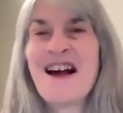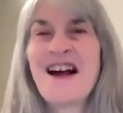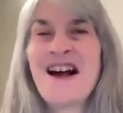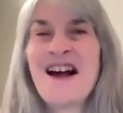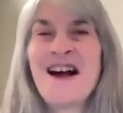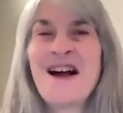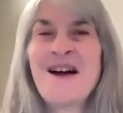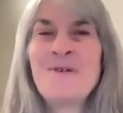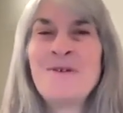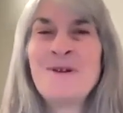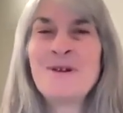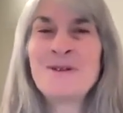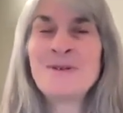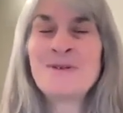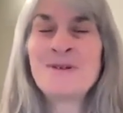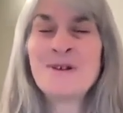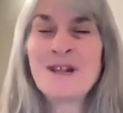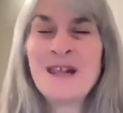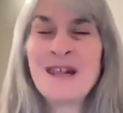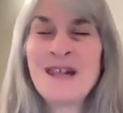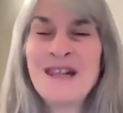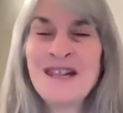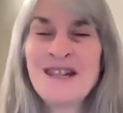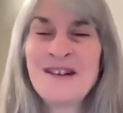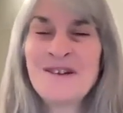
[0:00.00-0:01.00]
I was
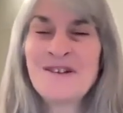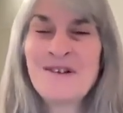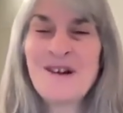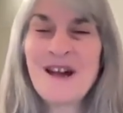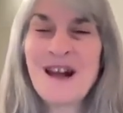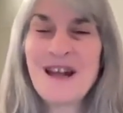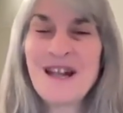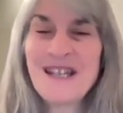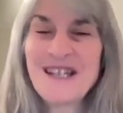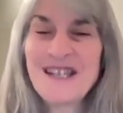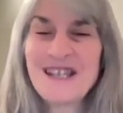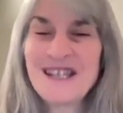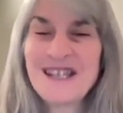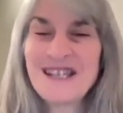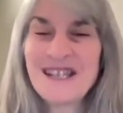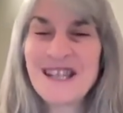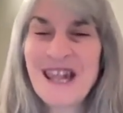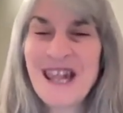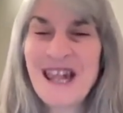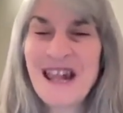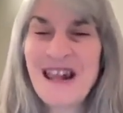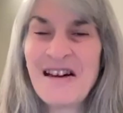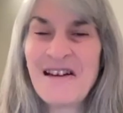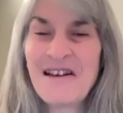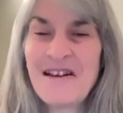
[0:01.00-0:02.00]
working in crisis
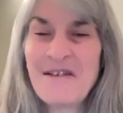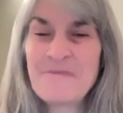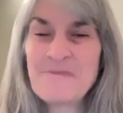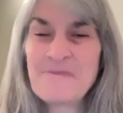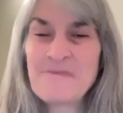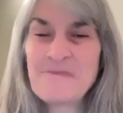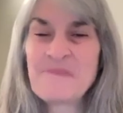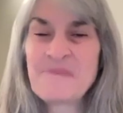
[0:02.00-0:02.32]
care